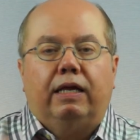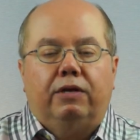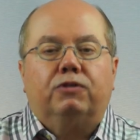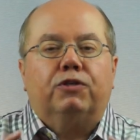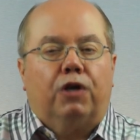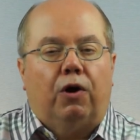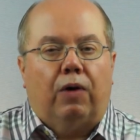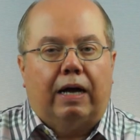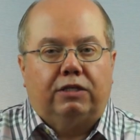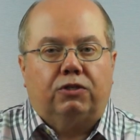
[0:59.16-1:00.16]
Years
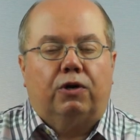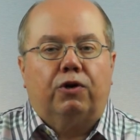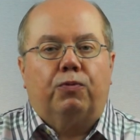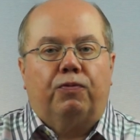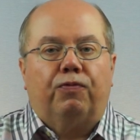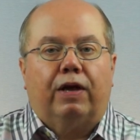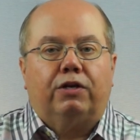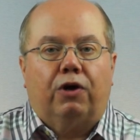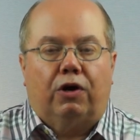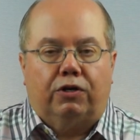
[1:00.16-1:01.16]
ago, I started
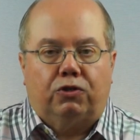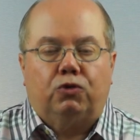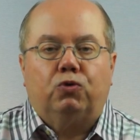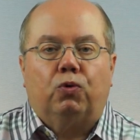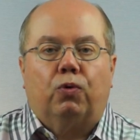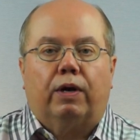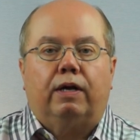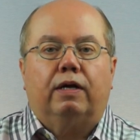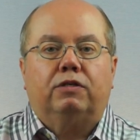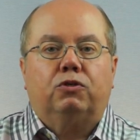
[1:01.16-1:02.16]
reflecting on a
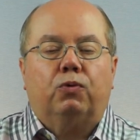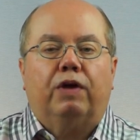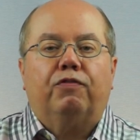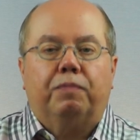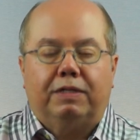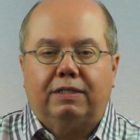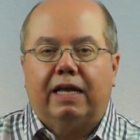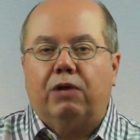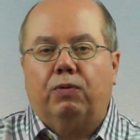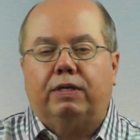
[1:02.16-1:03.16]
story, a story from a
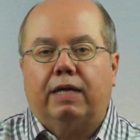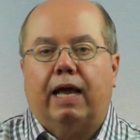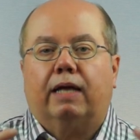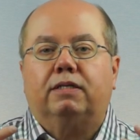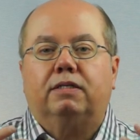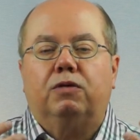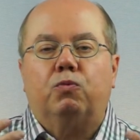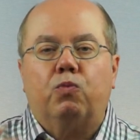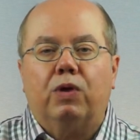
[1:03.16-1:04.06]
sacred text that